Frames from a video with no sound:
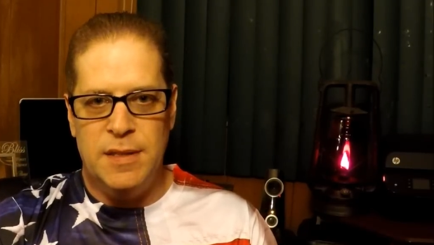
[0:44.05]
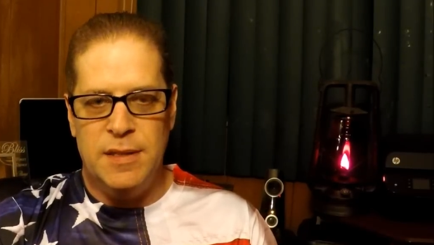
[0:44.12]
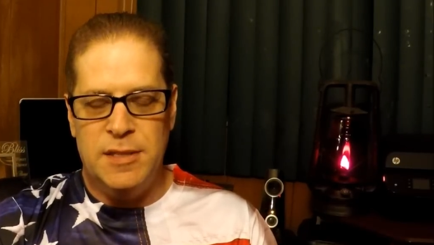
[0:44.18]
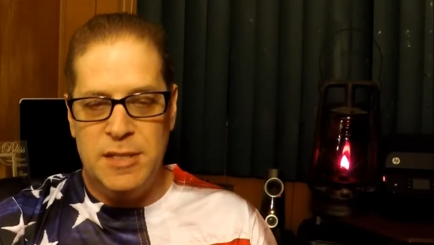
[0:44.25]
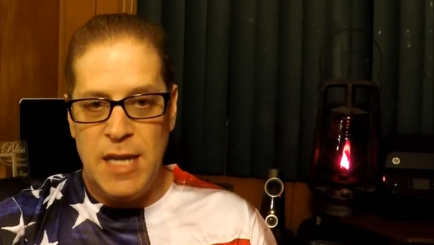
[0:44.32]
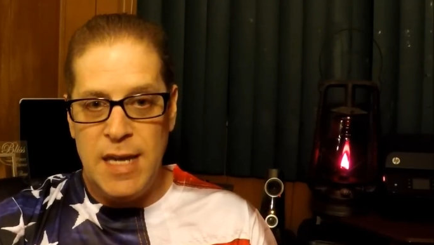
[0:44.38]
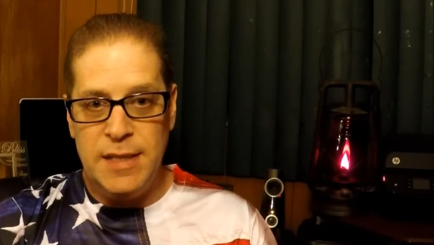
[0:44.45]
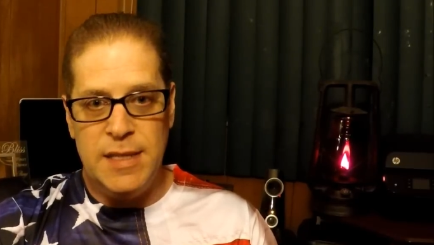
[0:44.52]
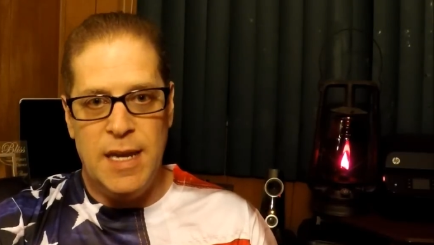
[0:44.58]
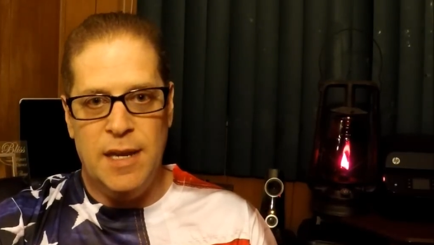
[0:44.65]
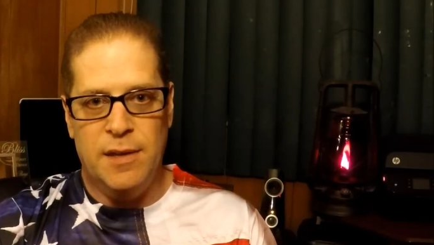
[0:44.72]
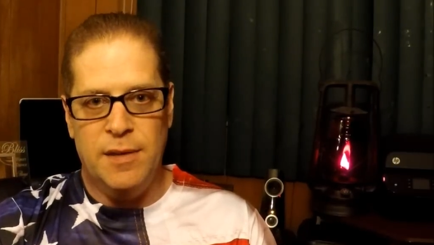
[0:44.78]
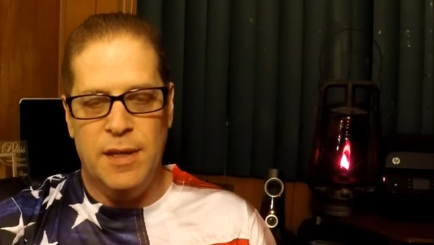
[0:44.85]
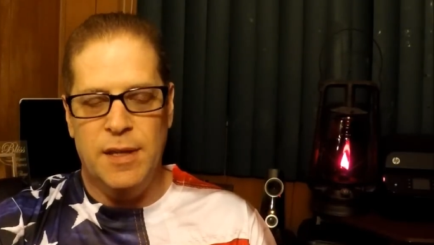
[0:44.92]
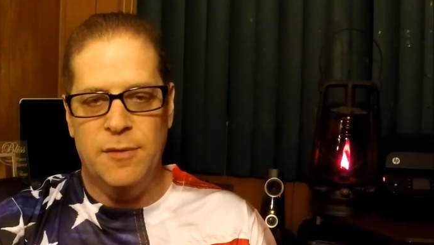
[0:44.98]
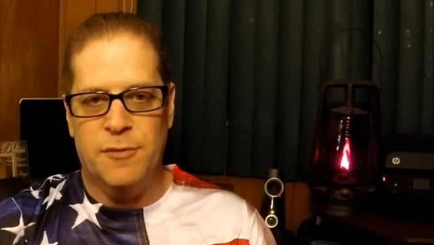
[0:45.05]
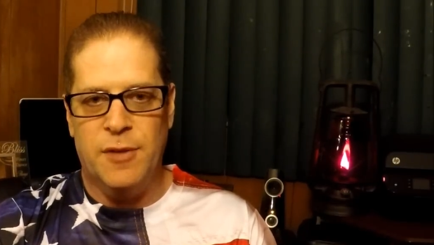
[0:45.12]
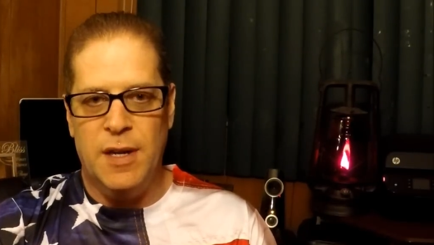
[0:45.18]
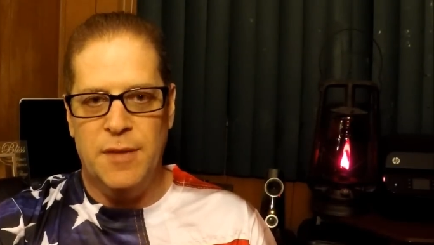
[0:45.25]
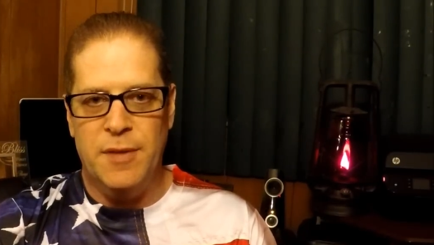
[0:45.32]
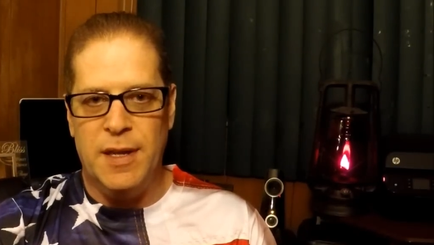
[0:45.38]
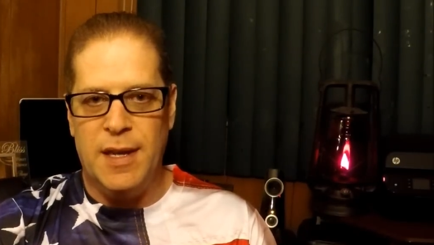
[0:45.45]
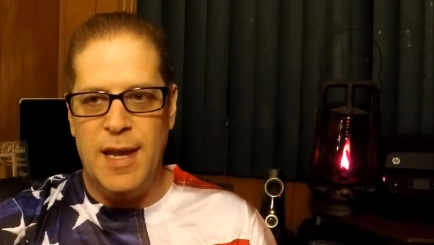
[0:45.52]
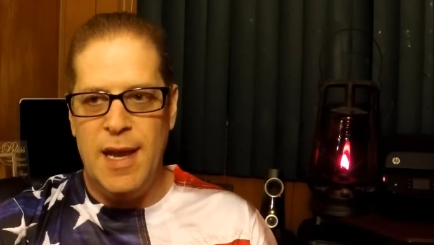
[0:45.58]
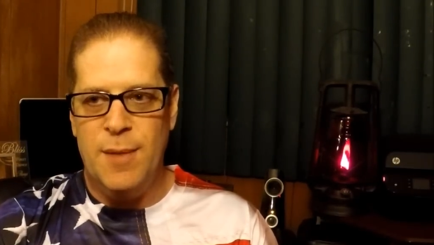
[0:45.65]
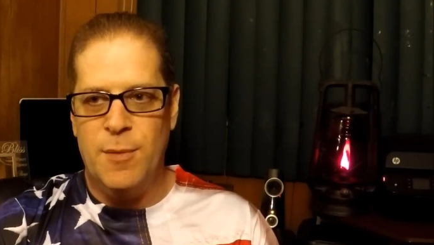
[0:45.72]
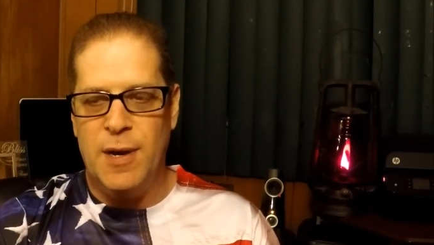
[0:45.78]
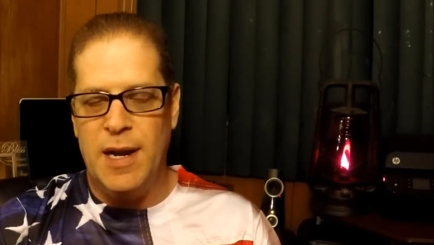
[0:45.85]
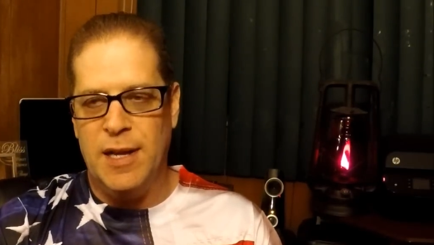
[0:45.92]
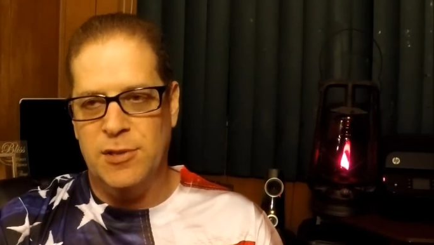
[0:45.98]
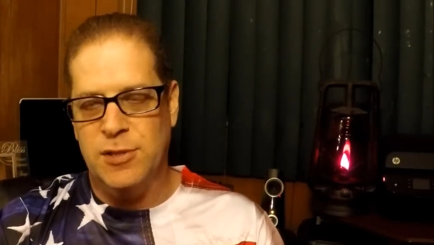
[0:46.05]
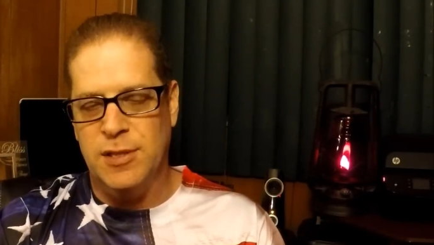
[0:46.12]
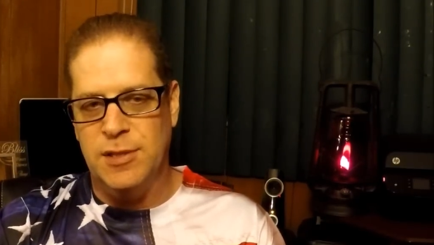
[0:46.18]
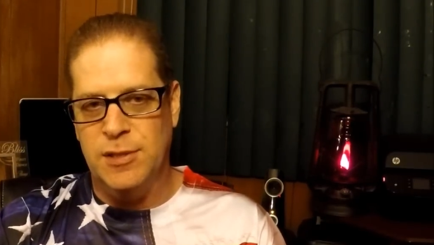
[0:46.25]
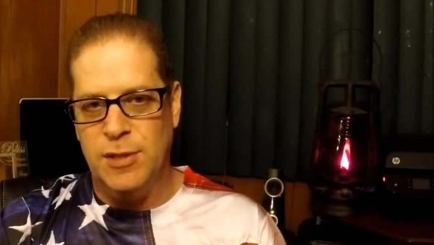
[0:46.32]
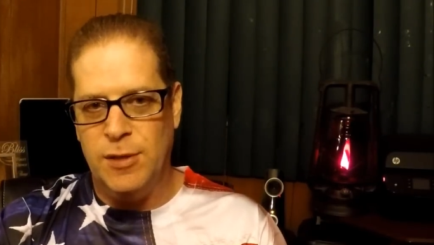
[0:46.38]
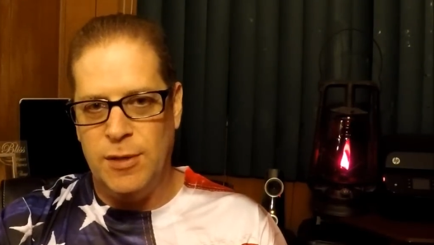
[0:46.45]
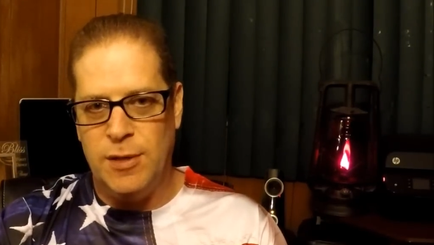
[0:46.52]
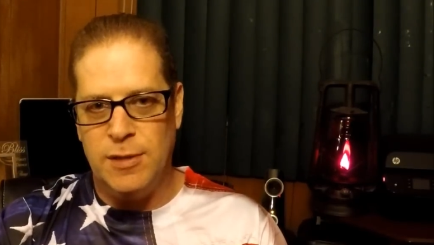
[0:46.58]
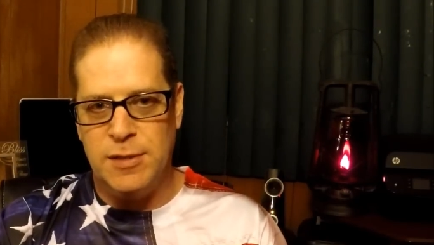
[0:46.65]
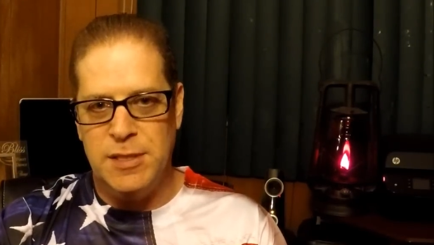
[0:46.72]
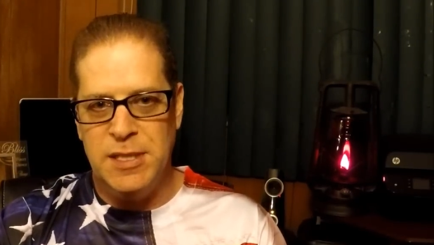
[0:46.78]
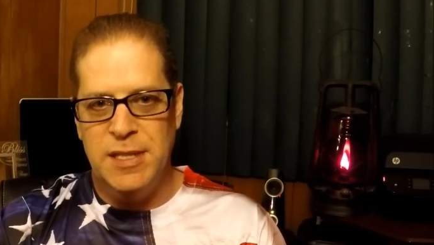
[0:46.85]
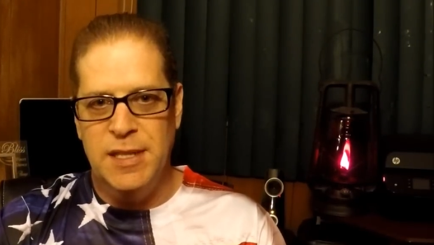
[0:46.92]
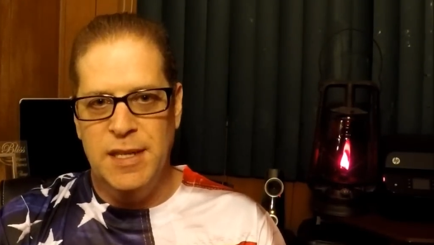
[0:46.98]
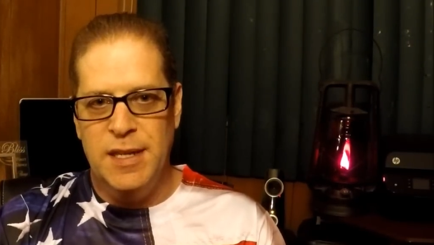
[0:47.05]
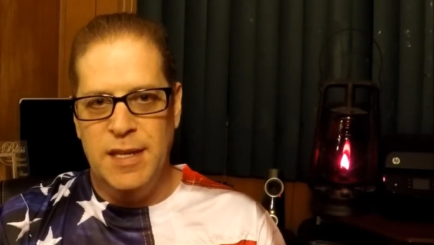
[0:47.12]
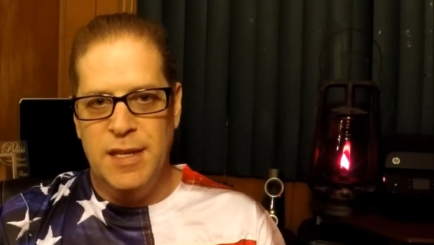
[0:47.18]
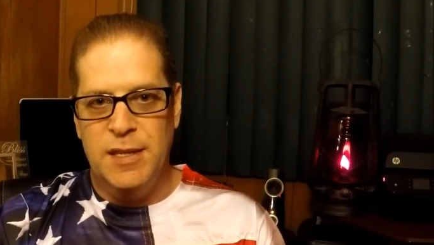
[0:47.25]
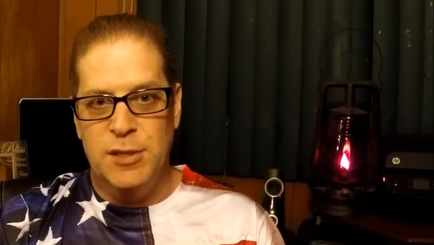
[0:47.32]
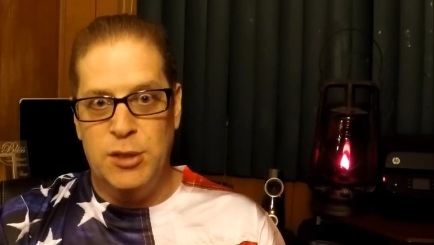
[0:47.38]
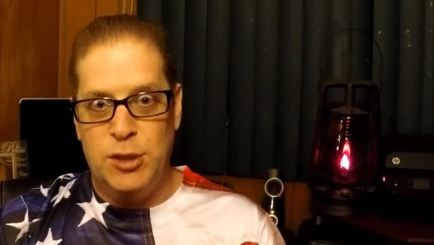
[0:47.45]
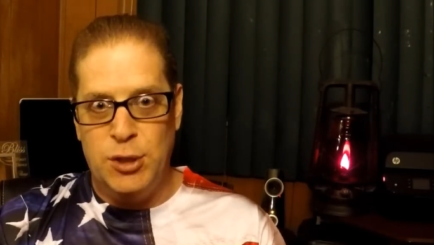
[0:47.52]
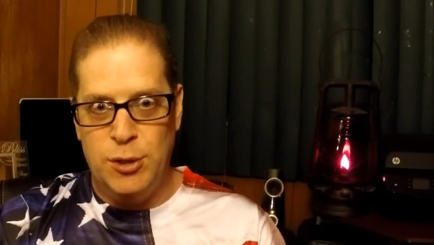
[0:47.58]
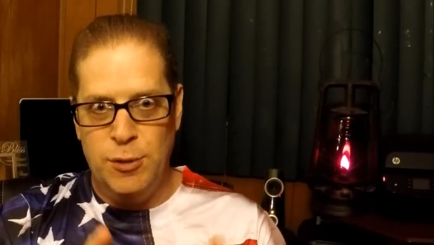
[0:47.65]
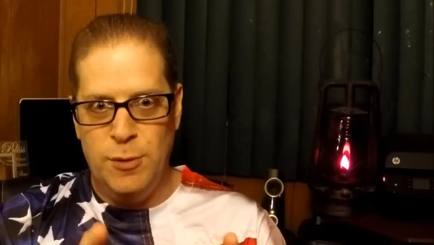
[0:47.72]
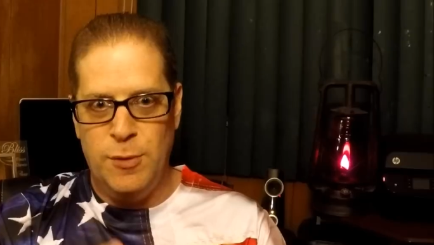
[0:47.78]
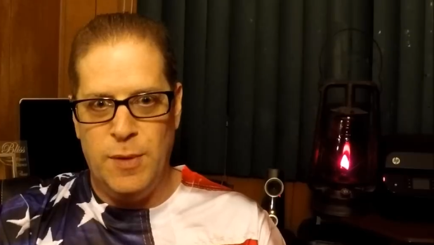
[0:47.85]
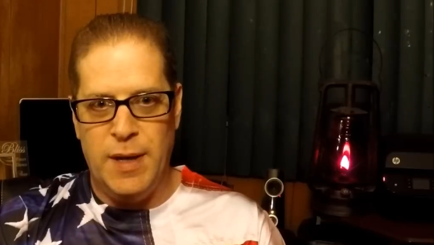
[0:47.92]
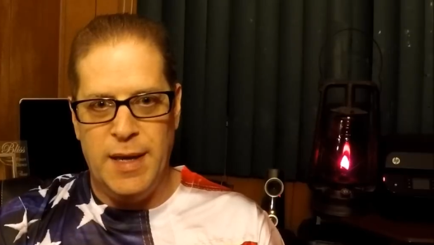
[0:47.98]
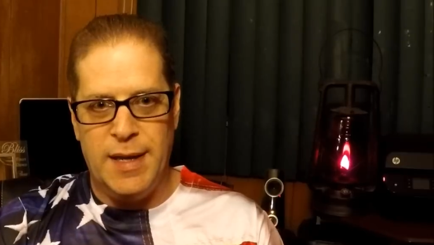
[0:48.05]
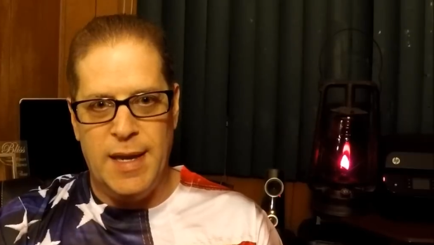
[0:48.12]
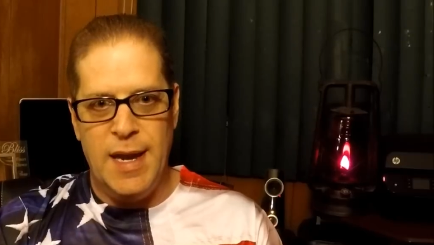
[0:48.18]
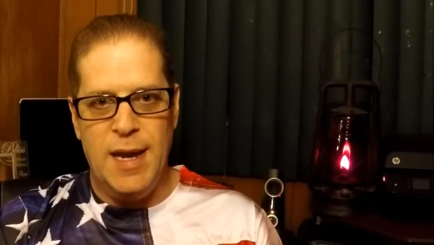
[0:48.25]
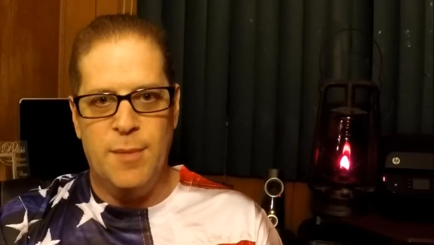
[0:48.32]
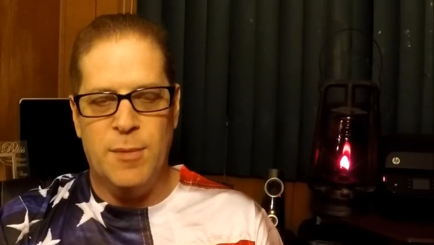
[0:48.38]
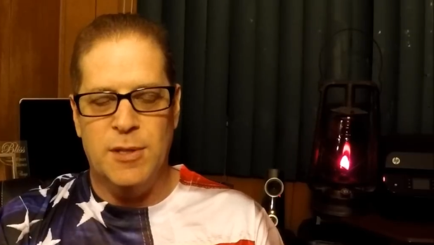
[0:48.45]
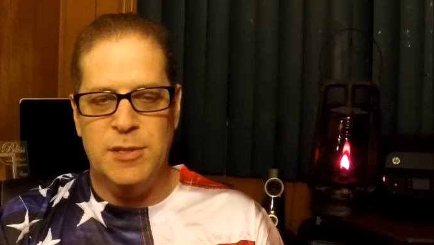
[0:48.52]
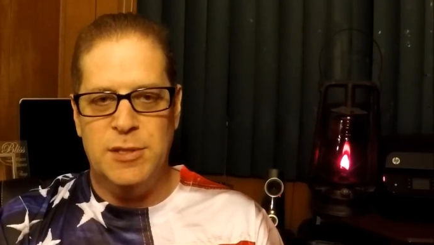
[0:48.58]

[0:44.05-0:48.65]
sat down in front of a camera and actually talked to a camera.